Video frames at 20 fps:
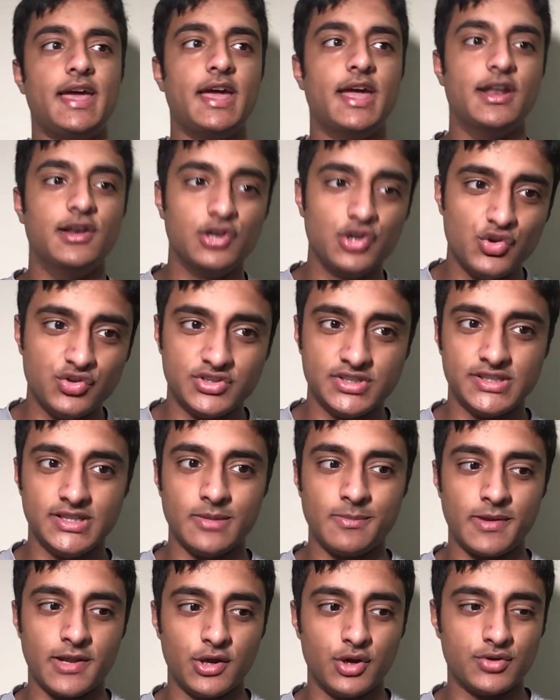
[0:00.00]
and loses in
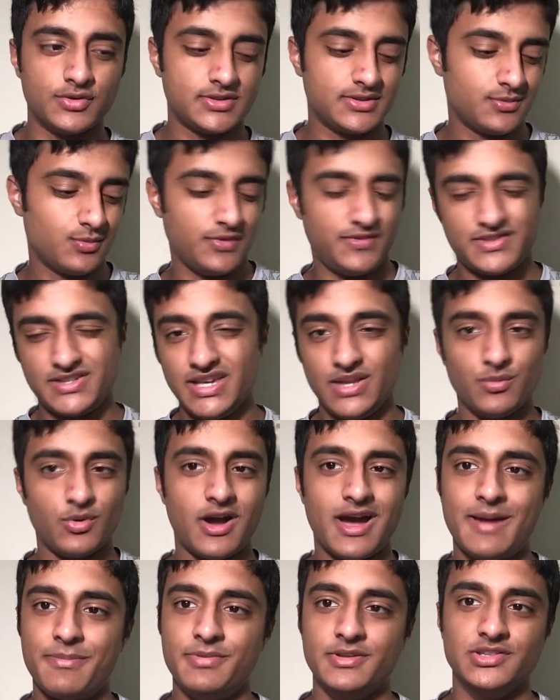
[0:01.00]
the playoffs, we've seen
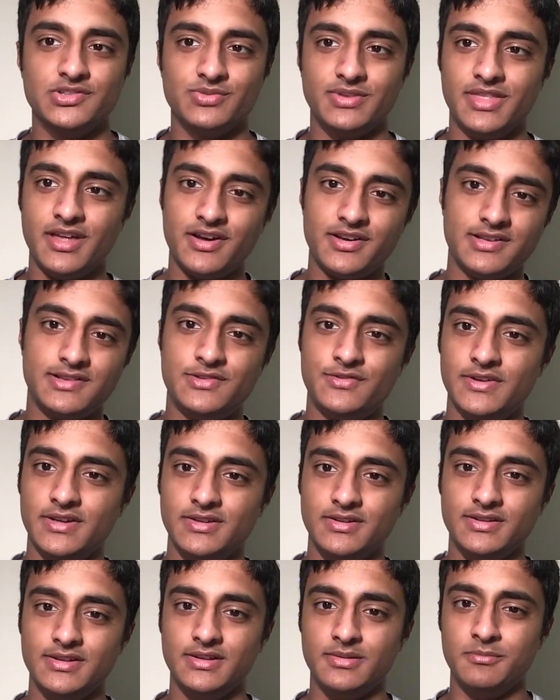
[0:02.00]
what happens with
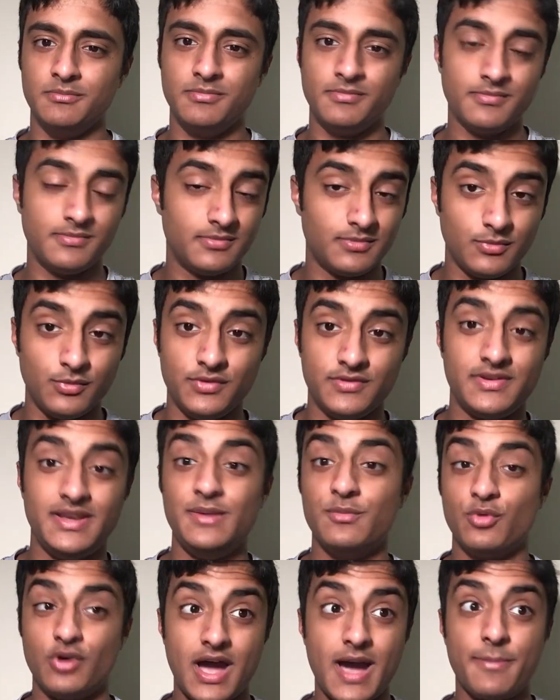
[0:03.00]
Huddersfield, and we've
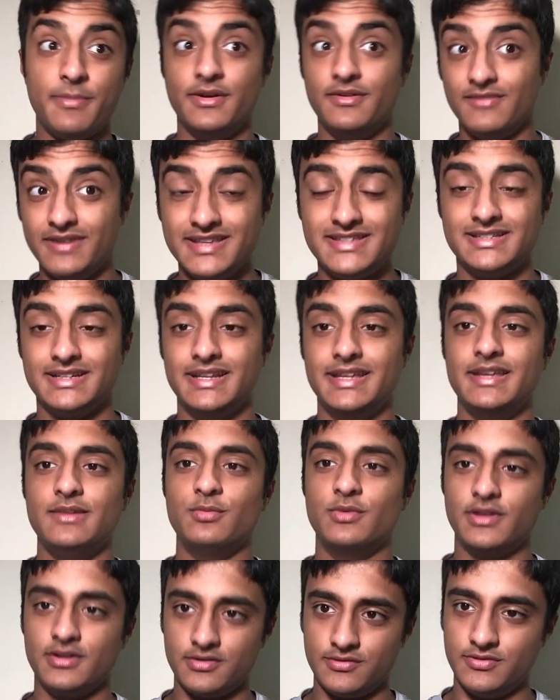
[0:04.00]
seen what happened recently
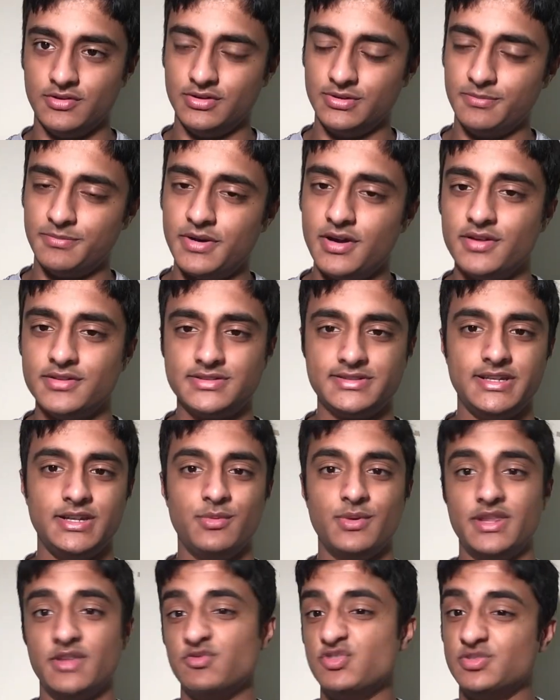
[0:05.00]
with Huddersfield and Barnsley,
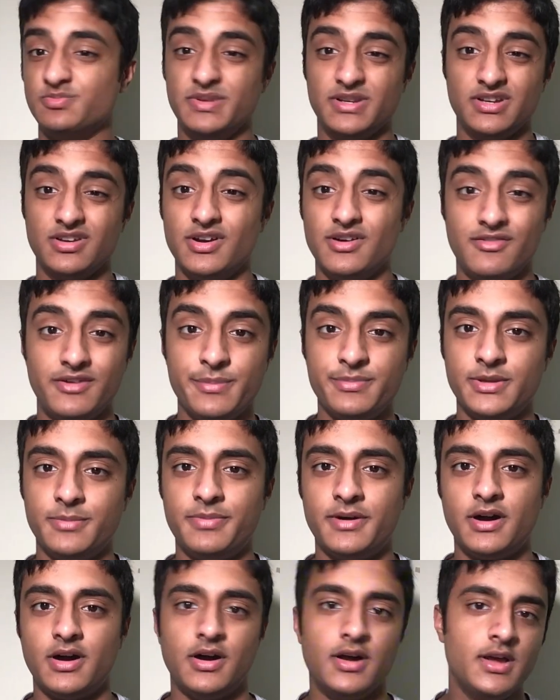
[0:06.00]
where they've just been kind of ripped
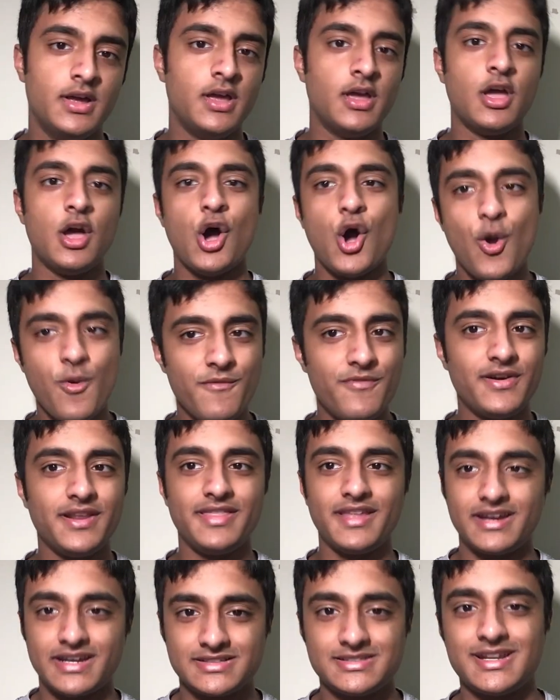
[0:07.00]
apart. Hopefully
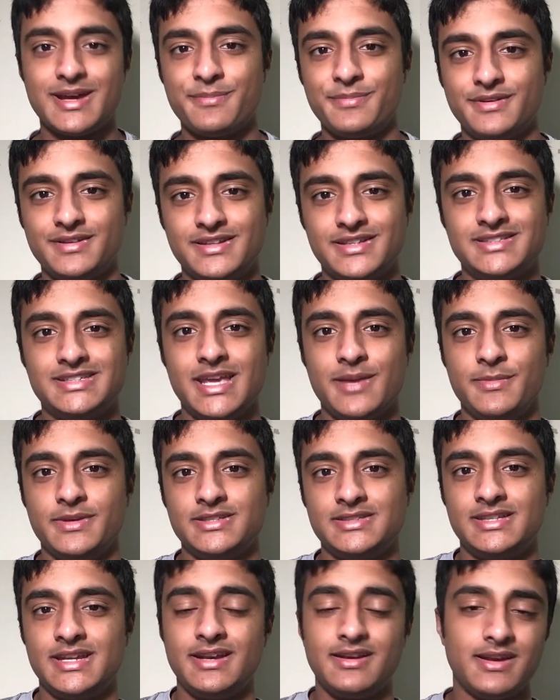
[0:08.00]
that doesn't happen to the same
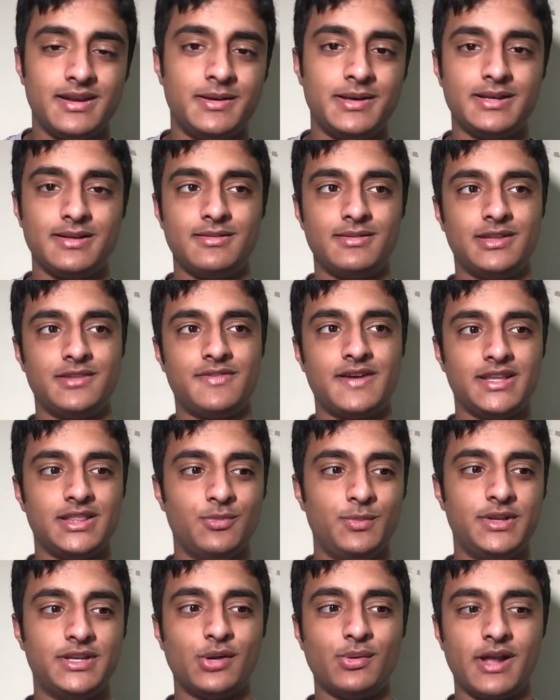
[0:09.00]
extent, and the fact
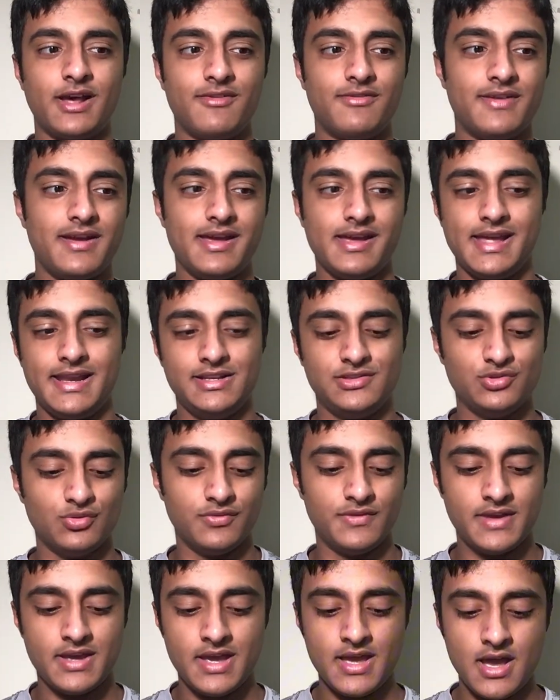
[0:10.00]
that we don't have any
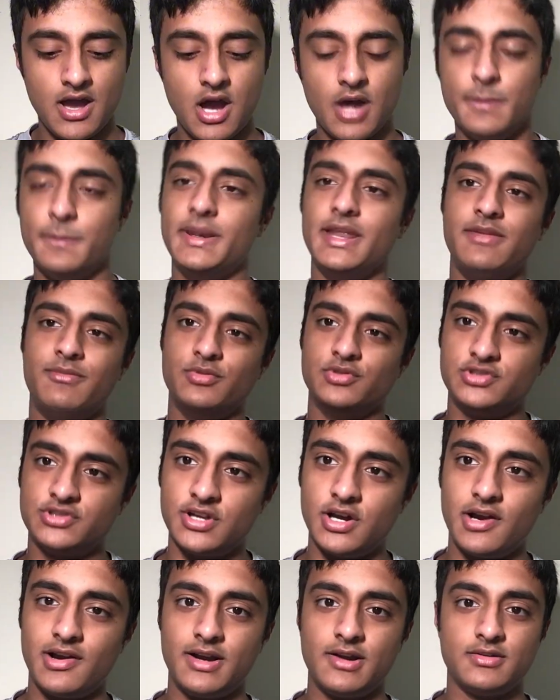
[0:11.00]
sort of unbelievable
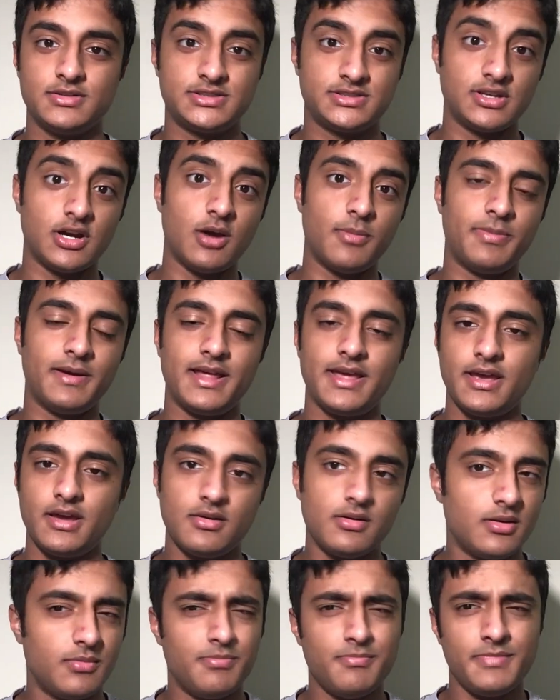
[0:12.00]
star
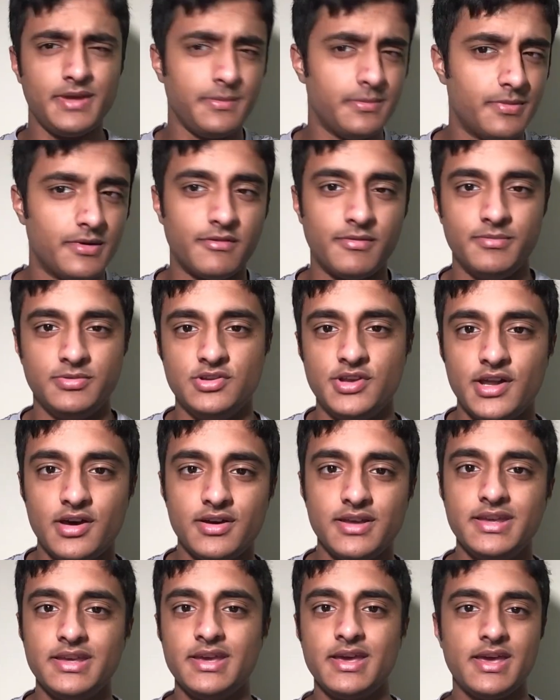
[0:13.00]
player, apart from
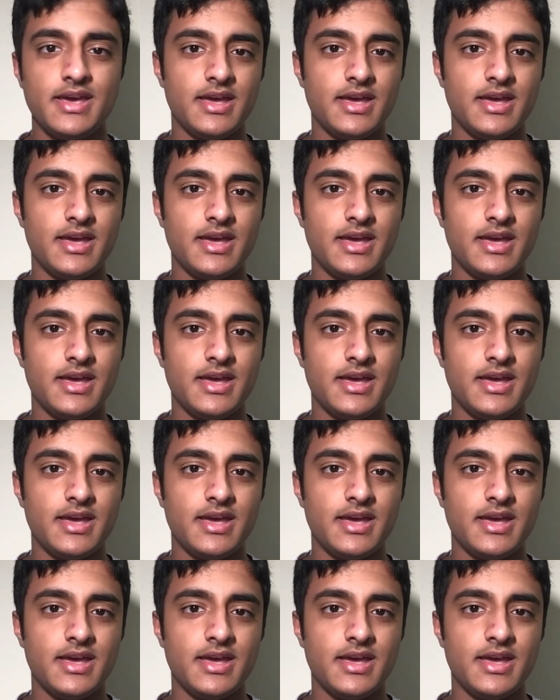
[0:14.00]
Knight,